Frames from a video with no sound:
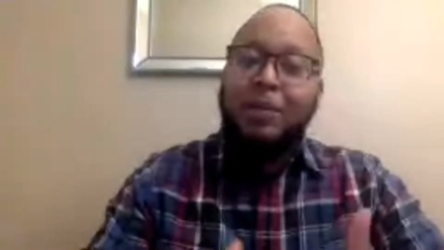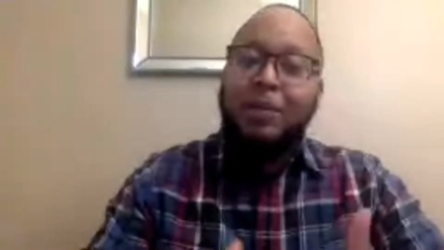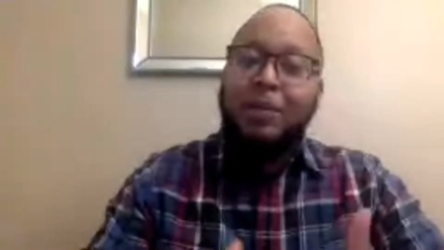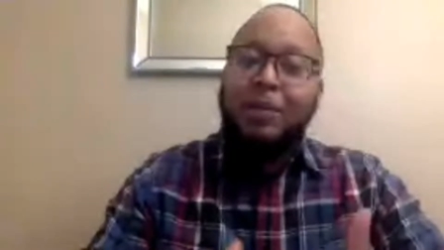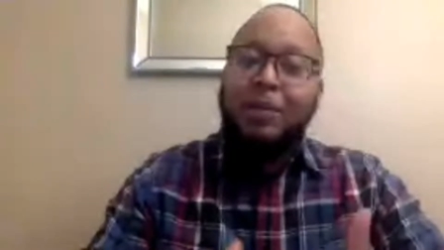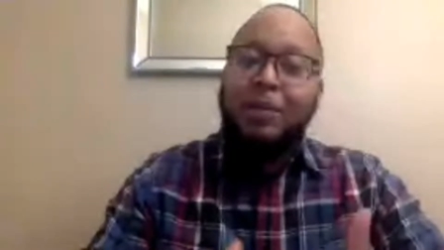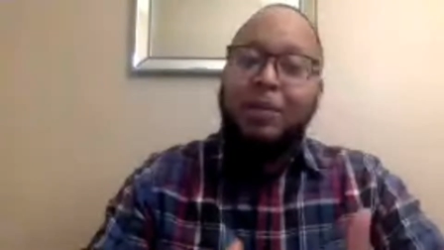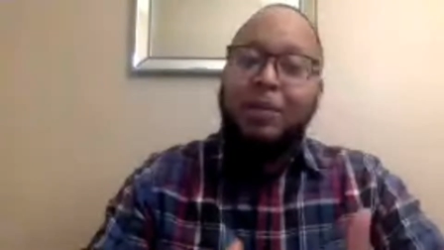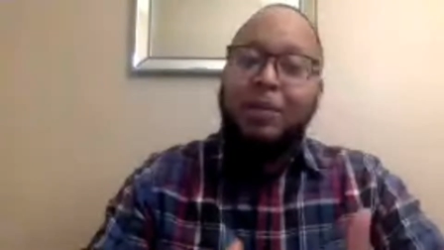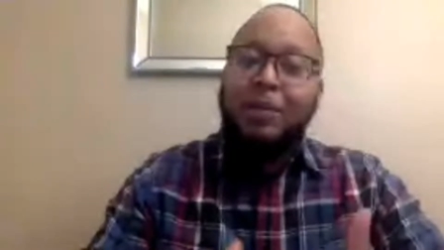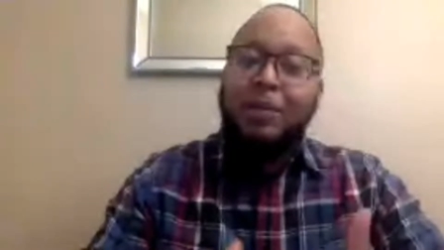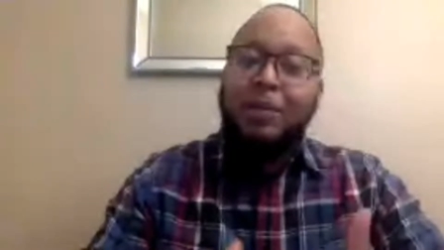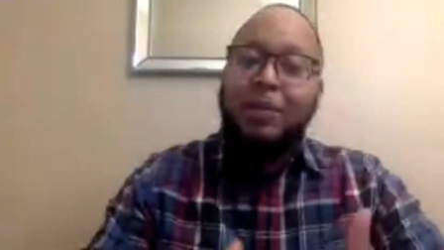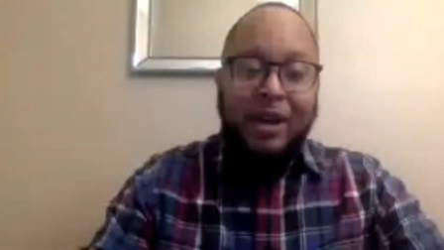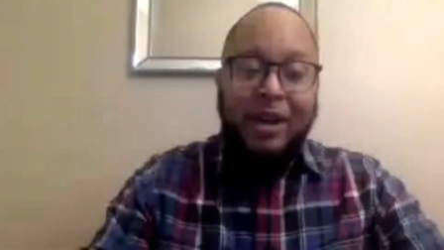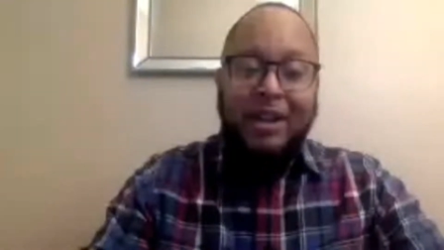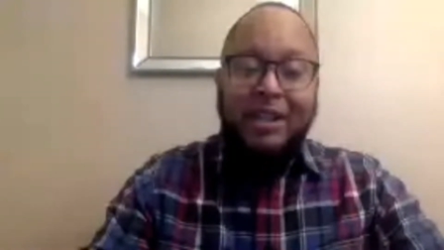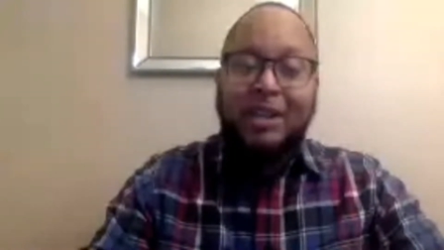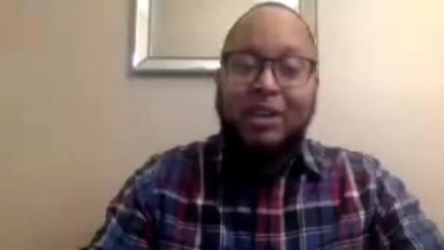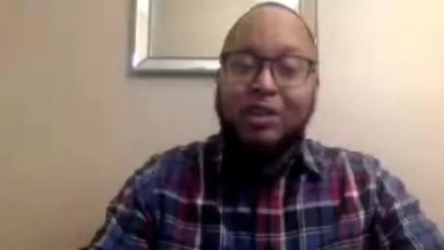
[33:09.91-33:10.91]
put
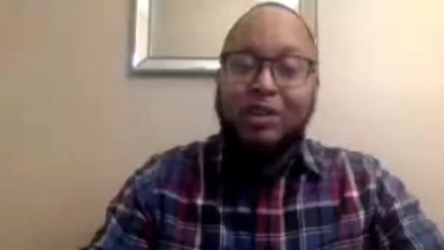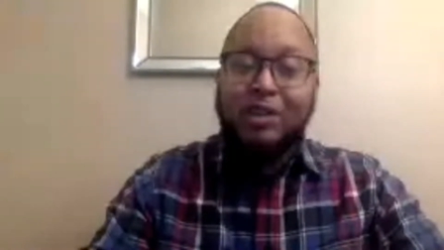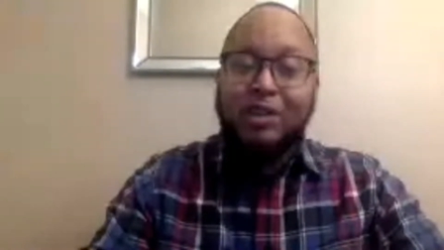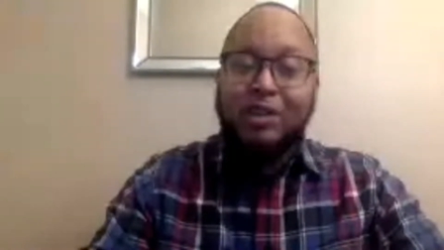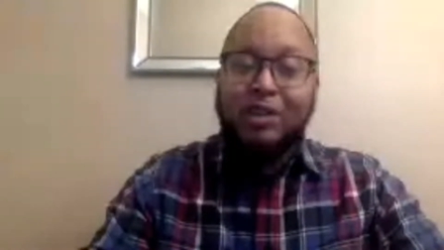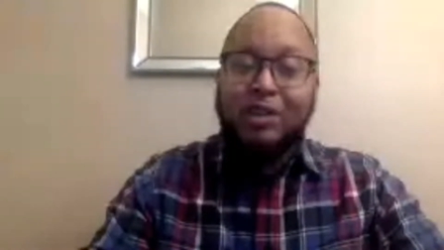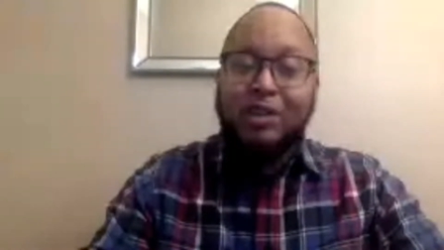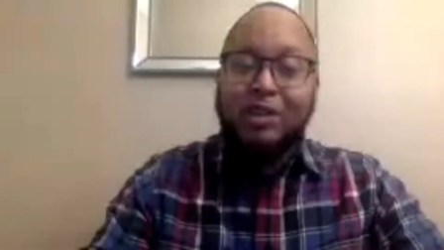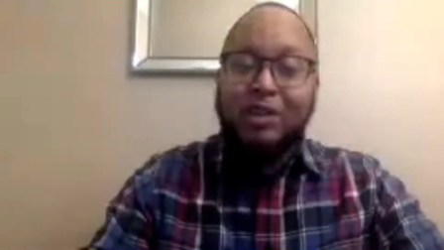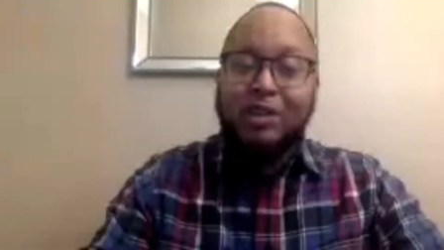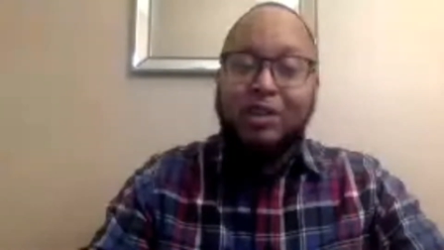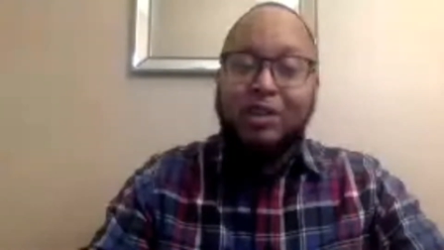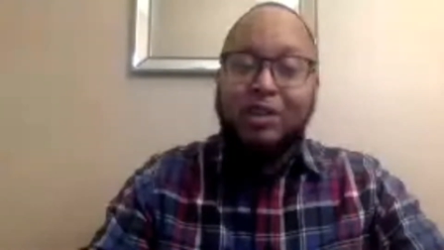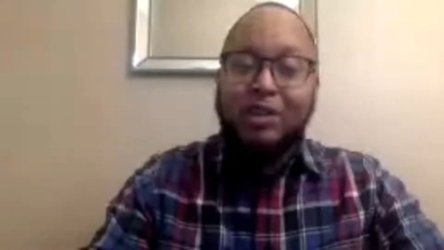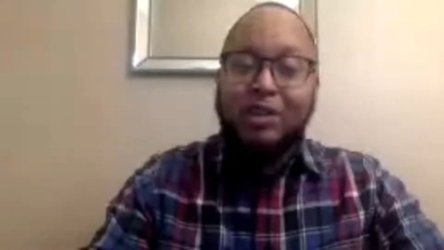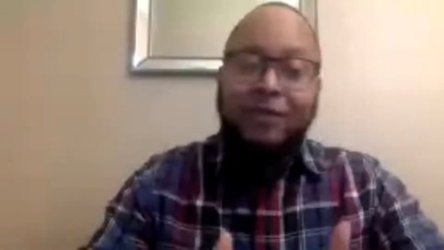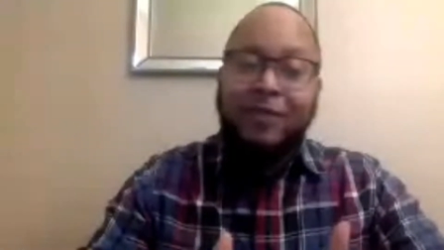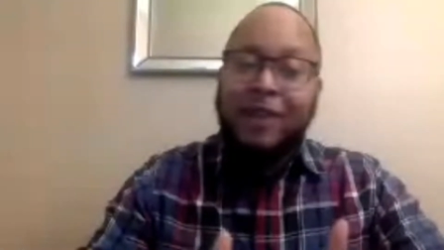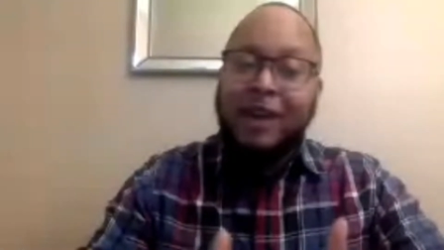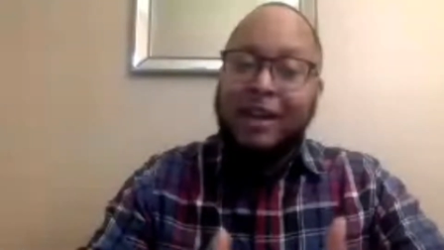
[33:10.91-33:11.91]
somebody else,
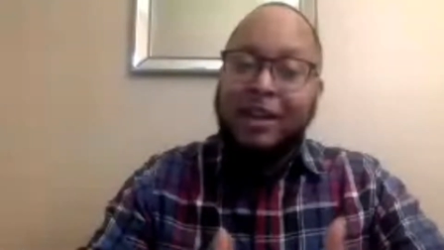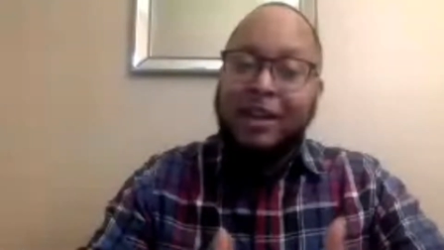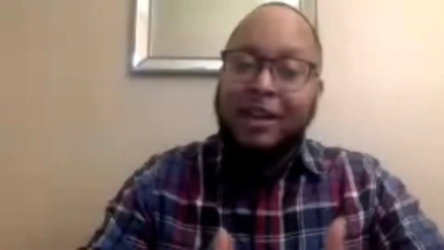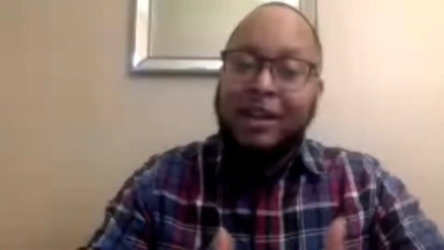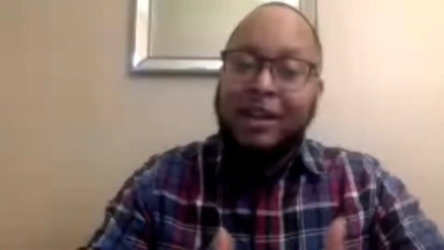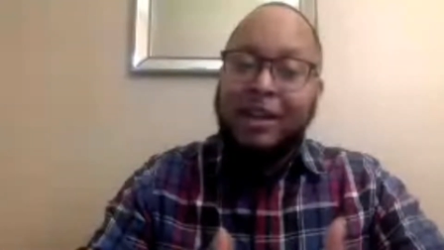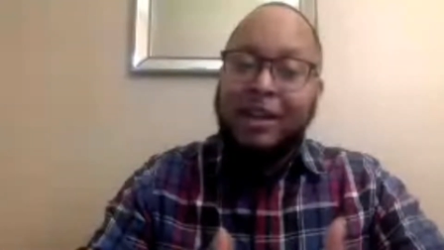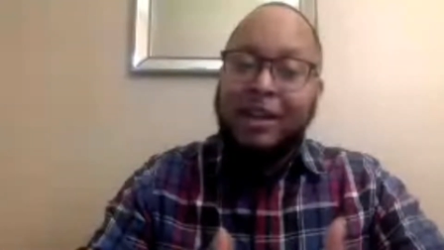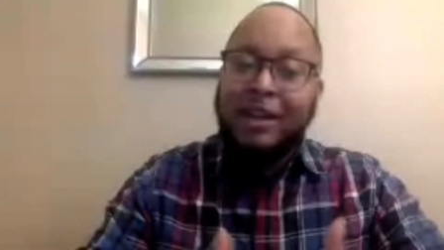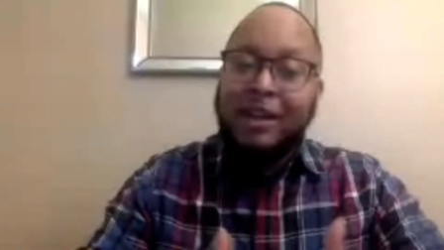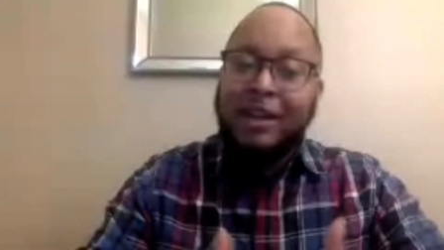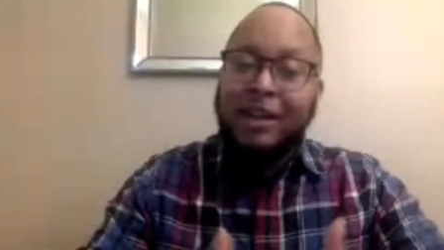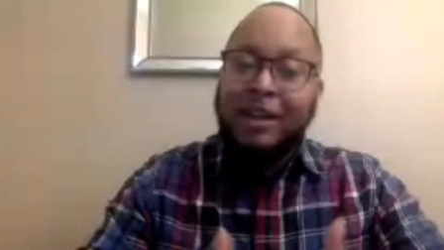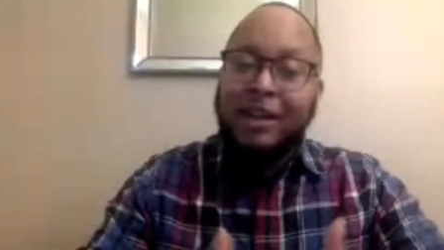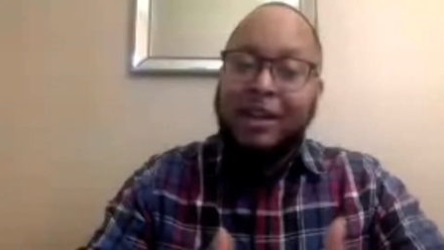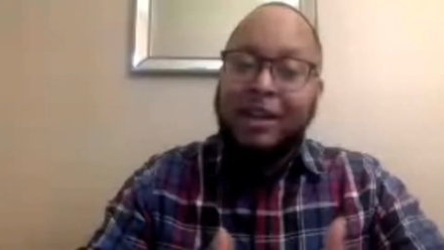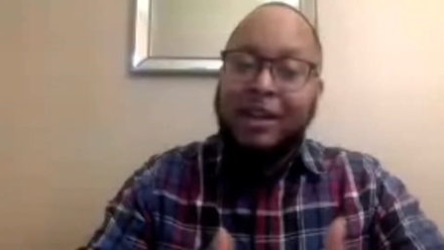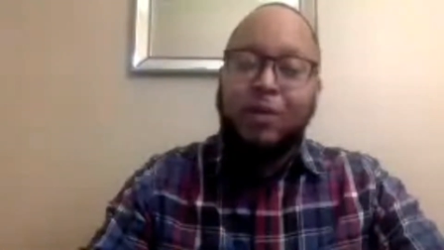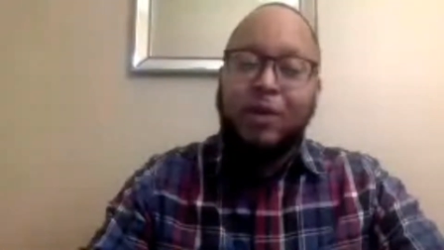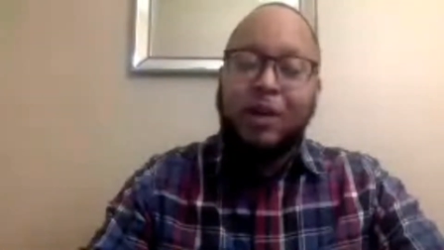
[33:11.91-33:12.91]
find a positive
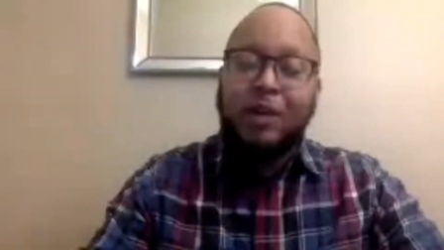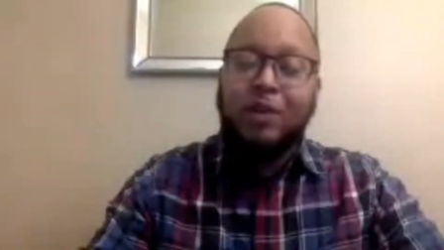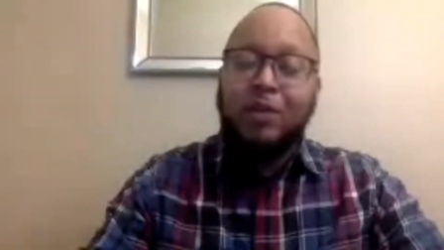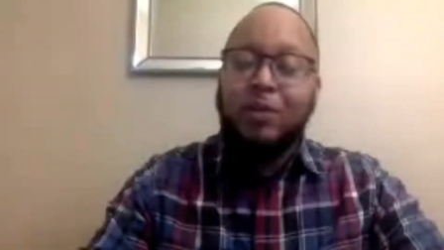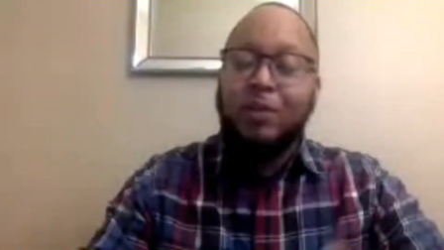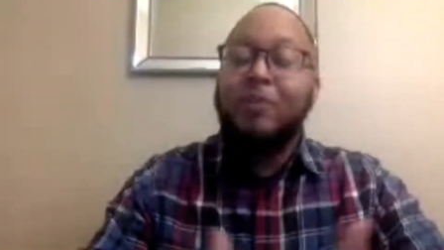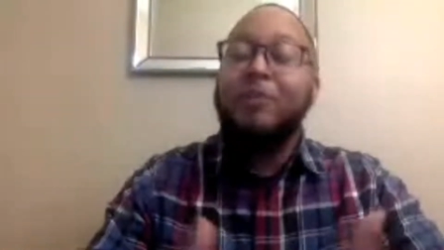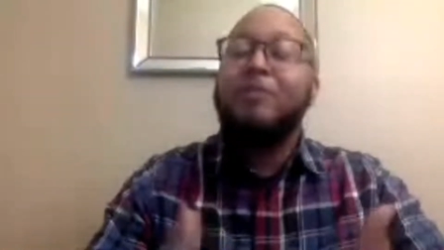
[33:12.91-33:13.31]
male model,